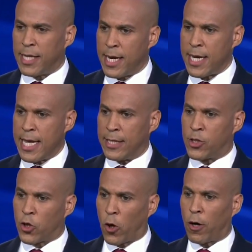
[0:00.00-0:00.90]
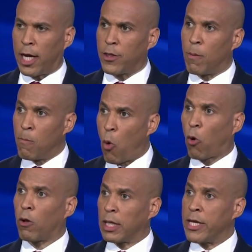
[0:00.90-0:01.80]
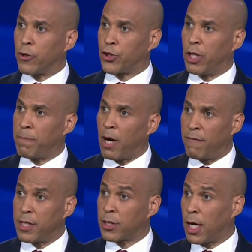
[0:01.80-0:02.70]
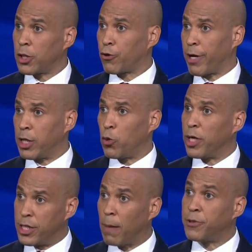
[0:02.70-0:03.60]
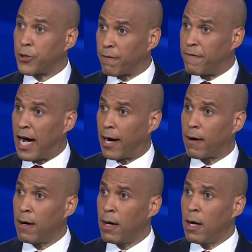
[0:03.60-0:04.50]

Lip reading: president is turning the moral leadership of this country into a dumpster fire.